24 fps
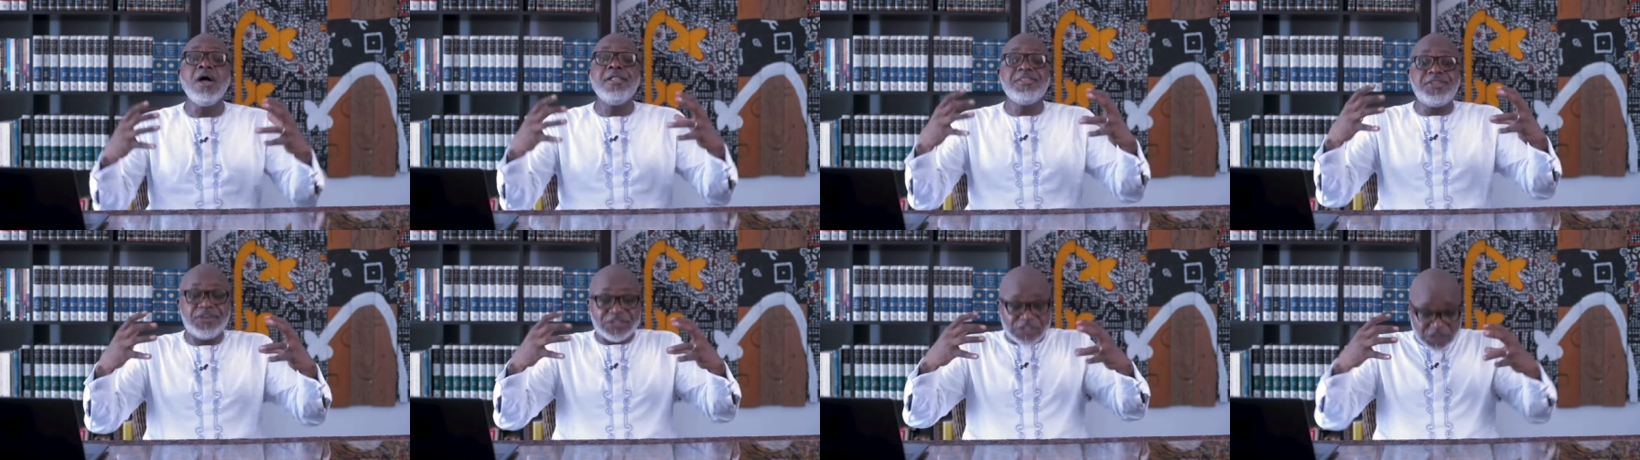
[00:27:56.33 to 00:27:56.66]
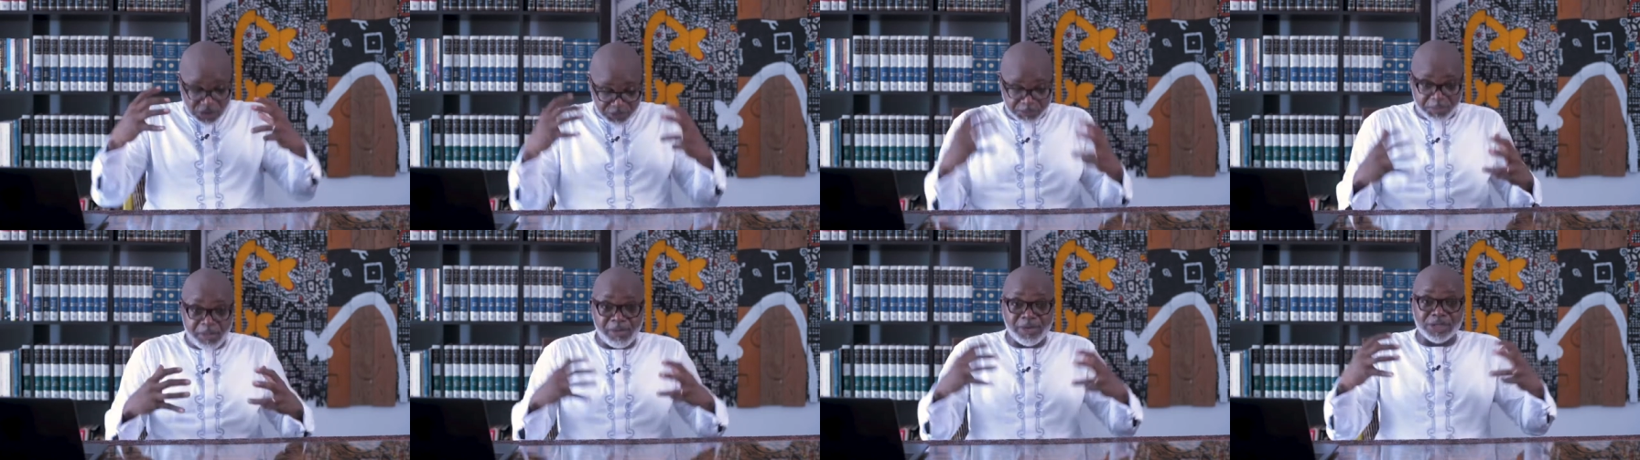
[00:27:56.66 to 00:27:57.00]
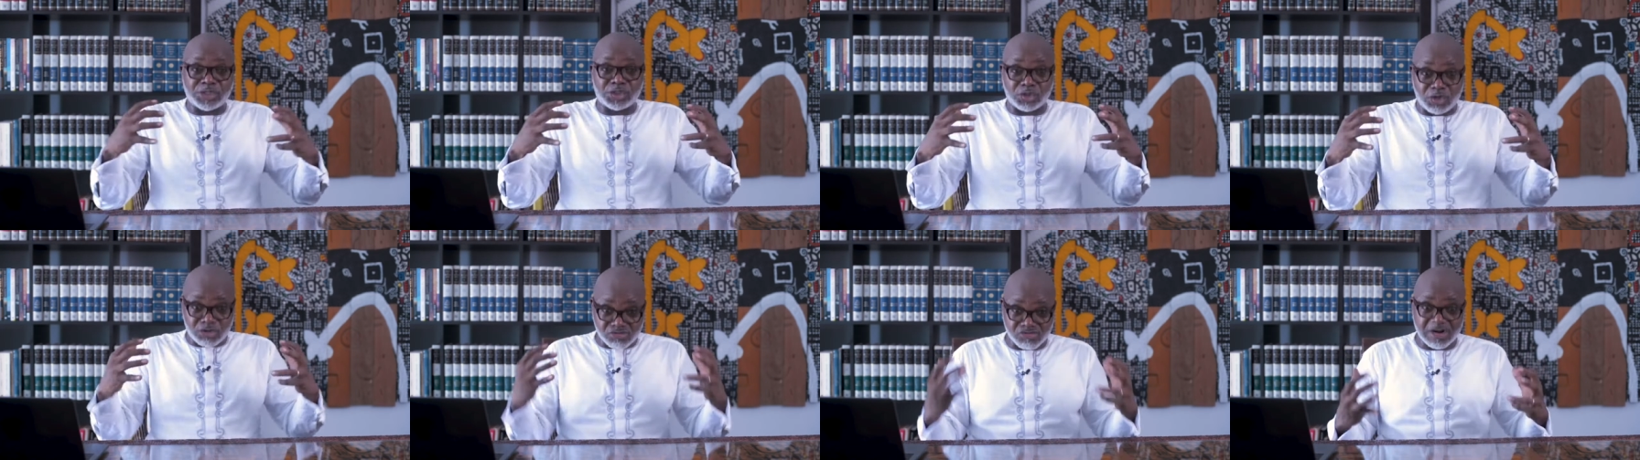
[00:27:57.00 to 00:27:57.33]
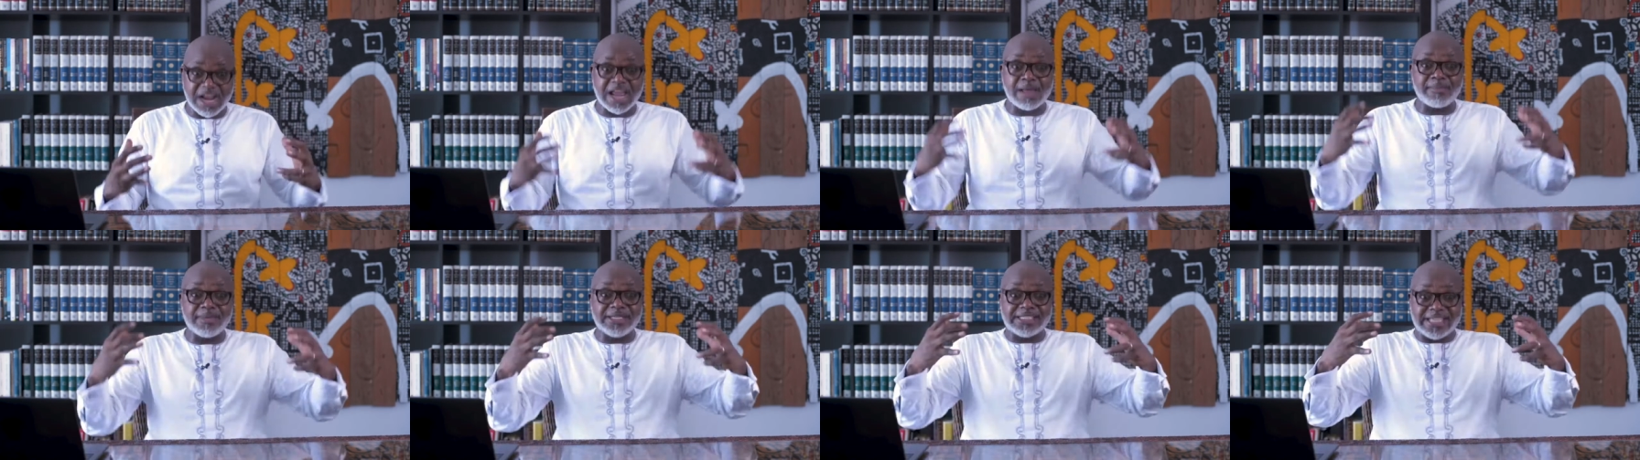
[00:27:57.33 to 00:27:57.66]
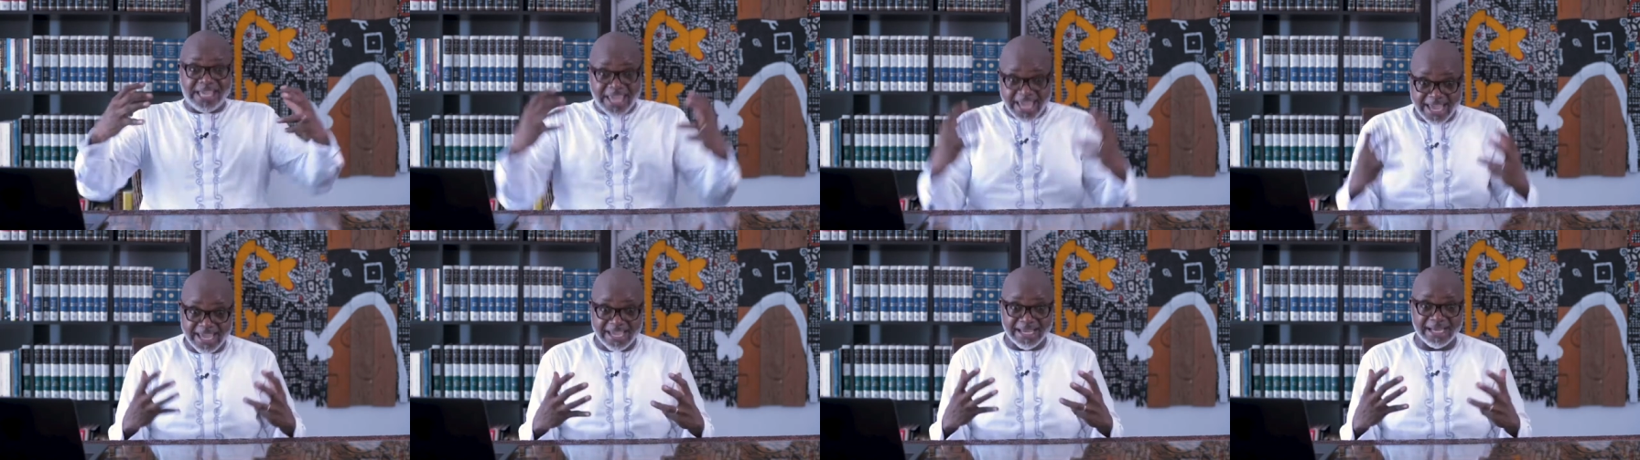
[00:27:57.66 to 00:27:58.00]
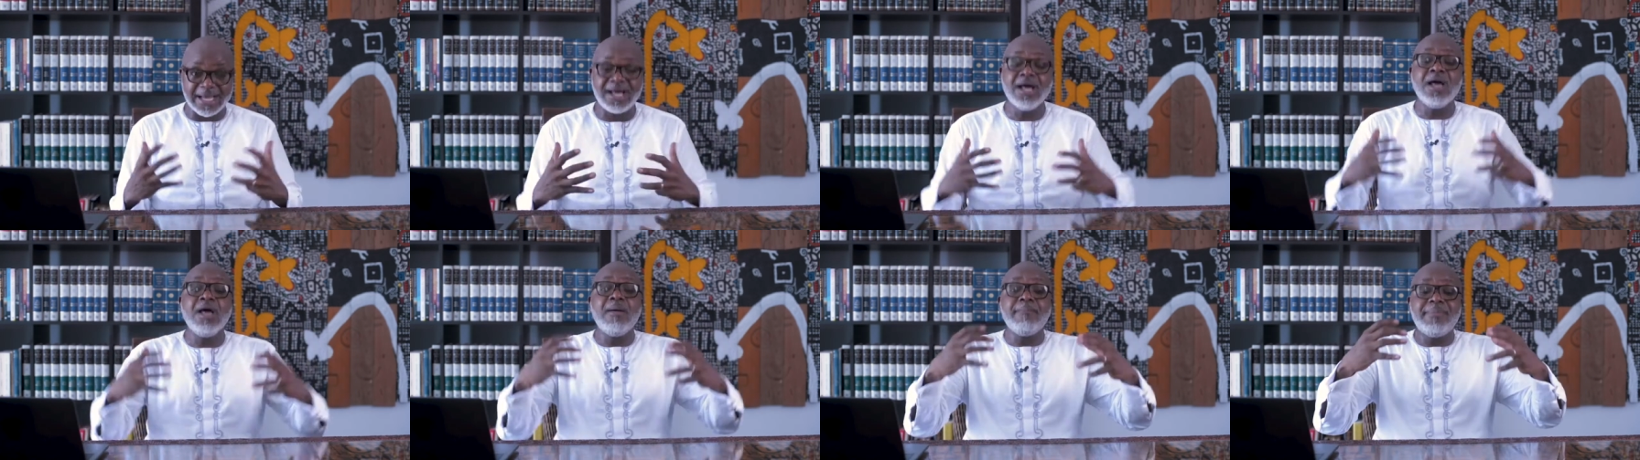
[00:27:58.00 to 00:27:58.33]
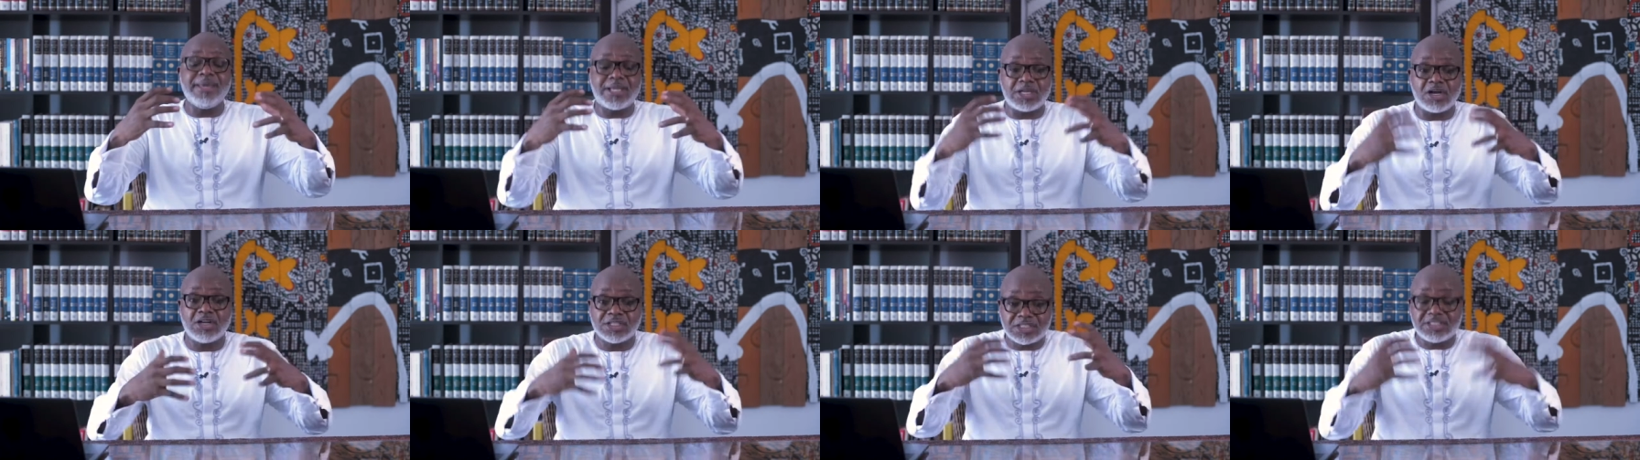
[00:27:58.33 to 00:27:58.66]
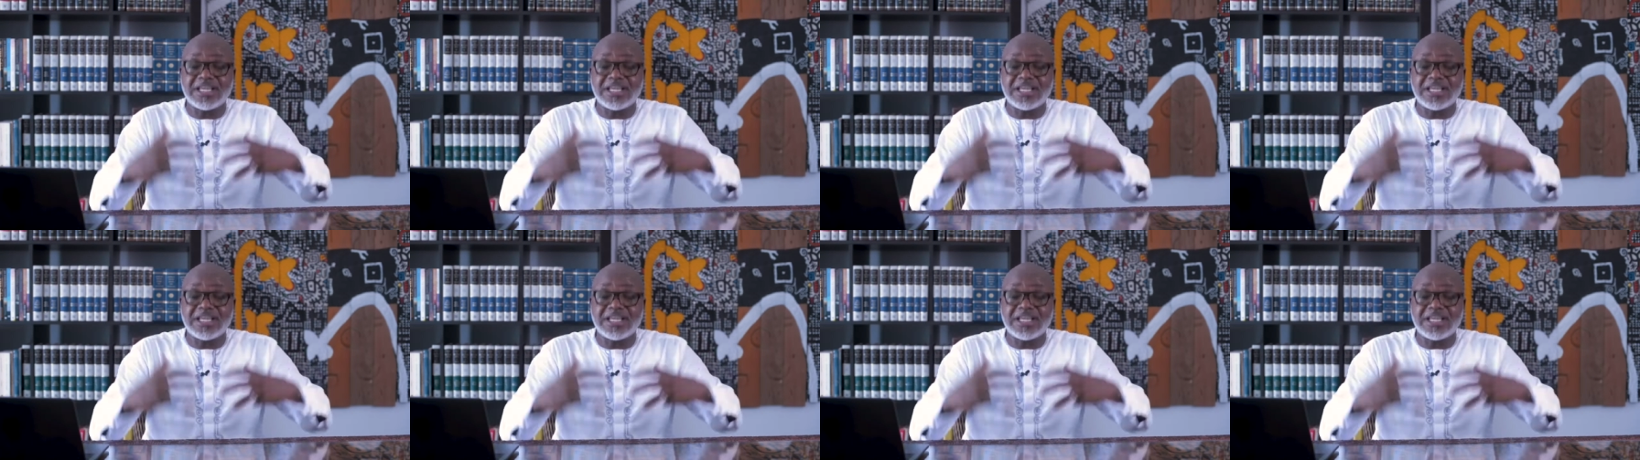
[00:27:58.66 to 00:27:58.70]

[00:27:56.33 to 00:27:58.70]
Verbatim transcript: The spiritual realm is here because